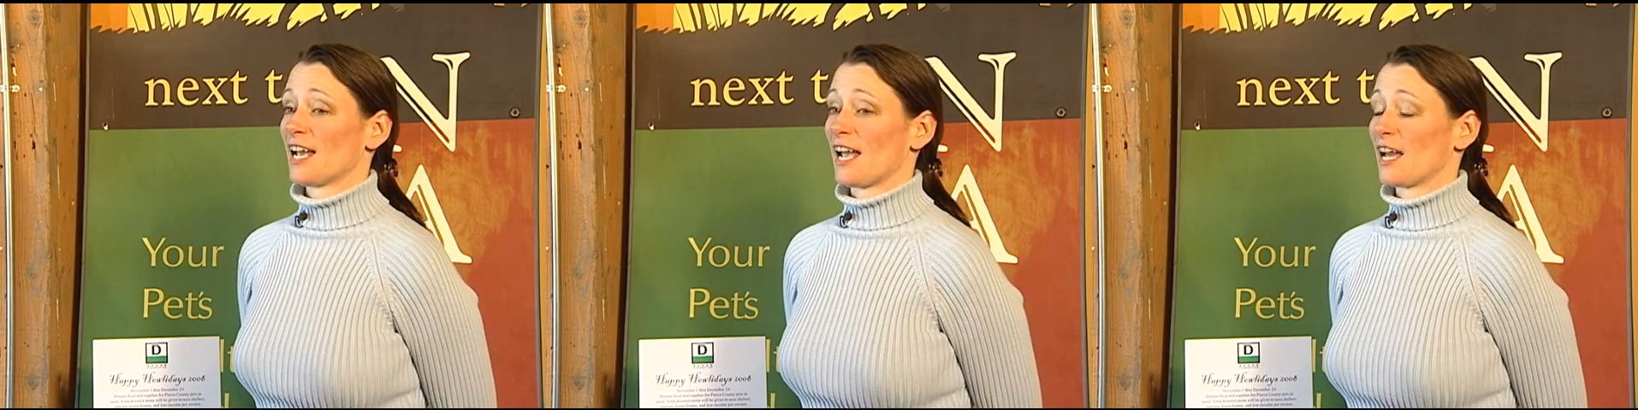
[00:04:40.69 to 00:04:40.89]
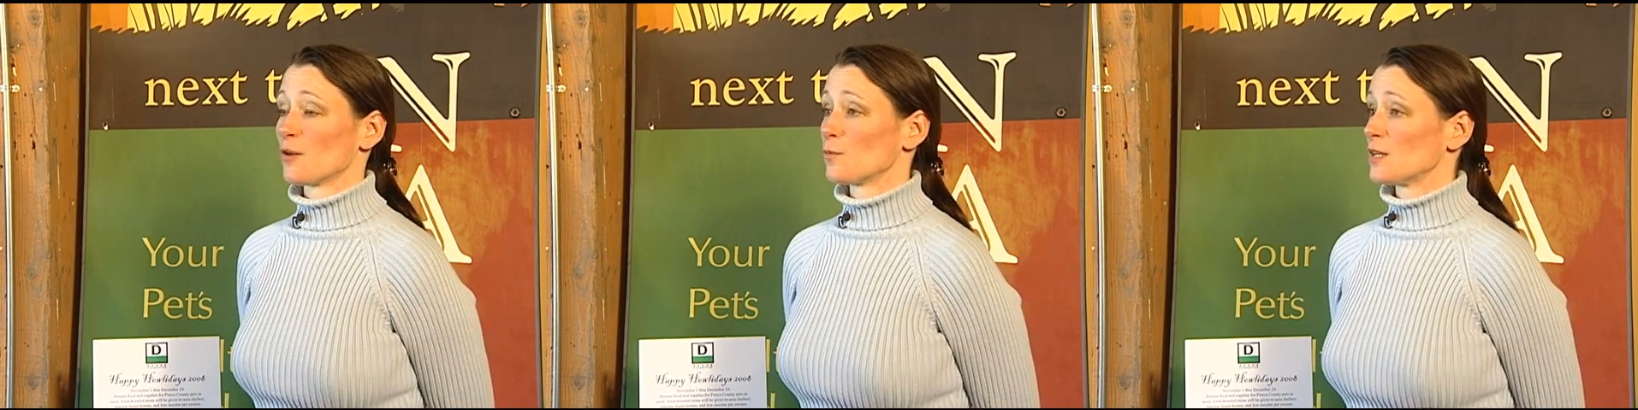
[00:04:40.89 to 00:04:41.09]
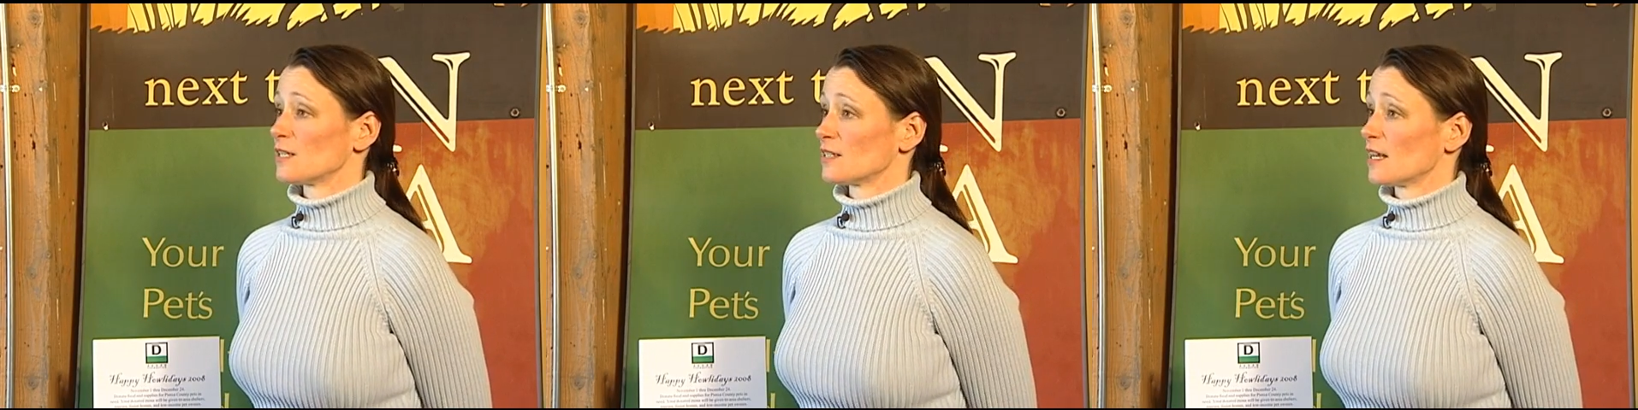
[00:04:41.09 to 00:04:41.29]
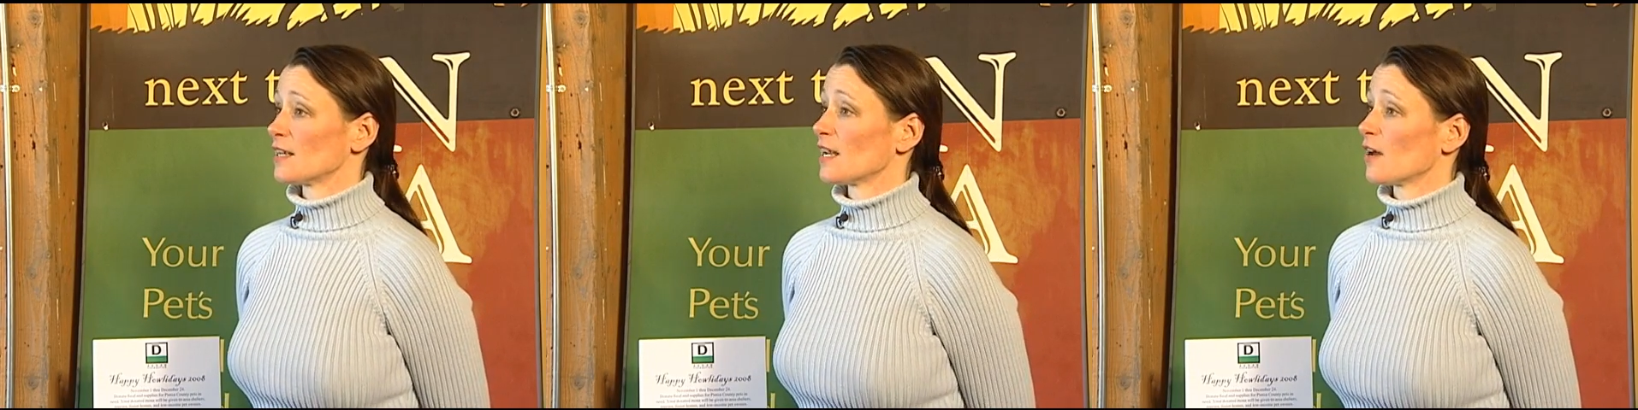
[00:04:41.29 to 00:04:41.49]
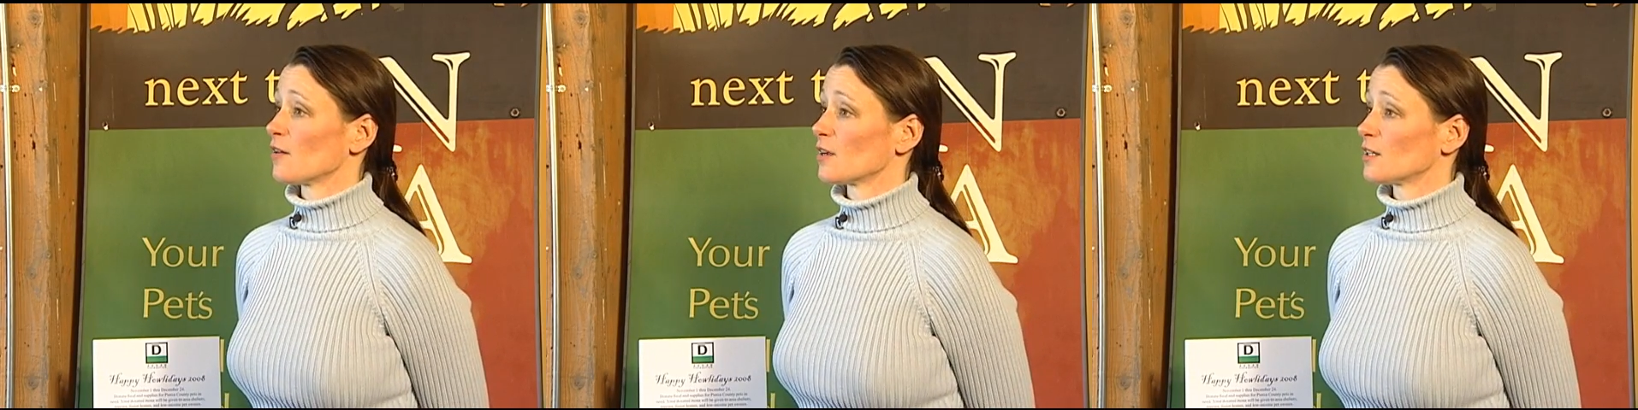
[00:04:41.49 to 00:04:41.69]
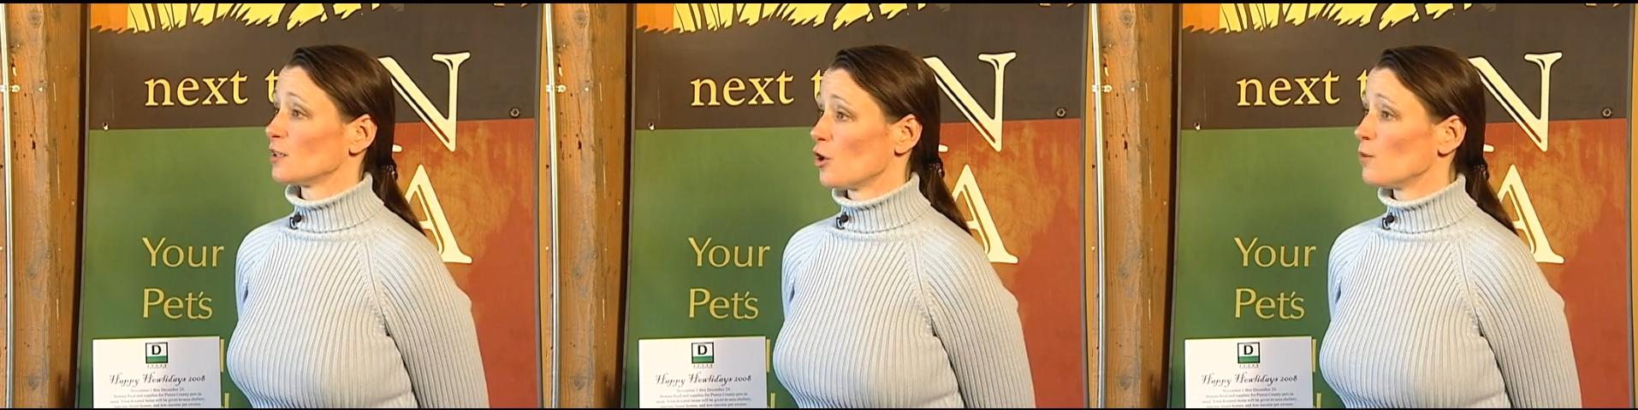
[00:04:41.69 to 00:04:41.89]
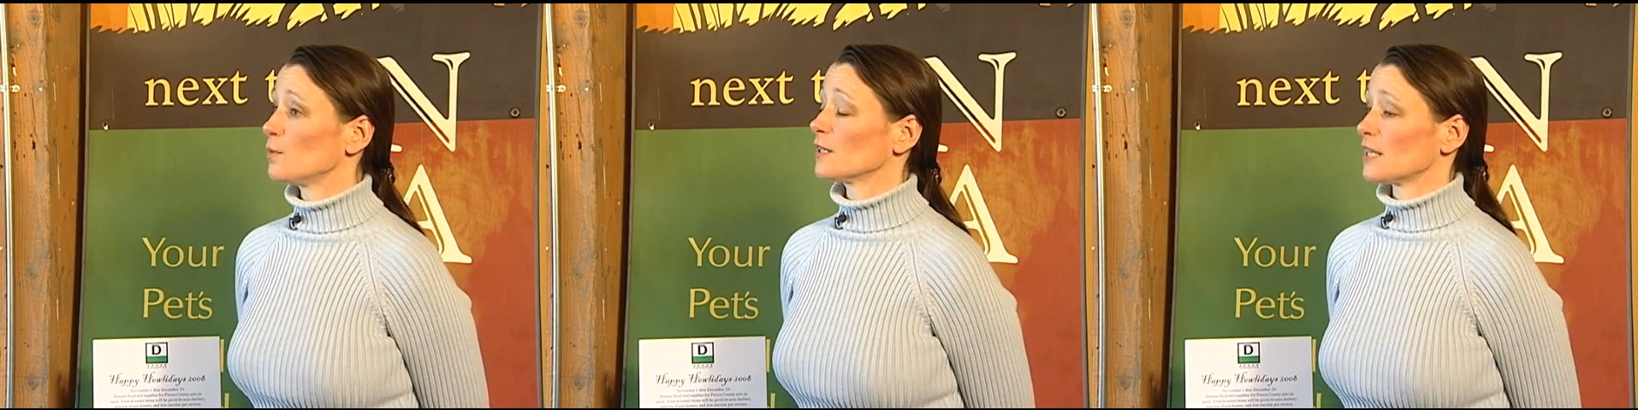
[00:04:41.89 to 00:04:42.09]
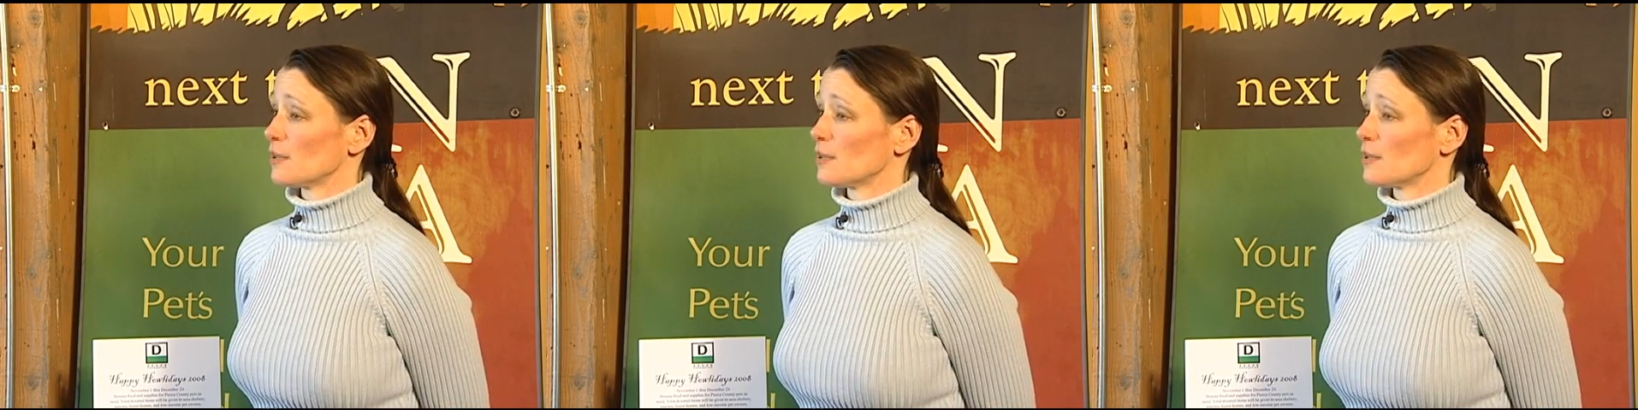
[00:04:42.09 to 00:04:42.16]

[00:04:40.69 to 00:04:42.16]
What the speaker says: and we send out a global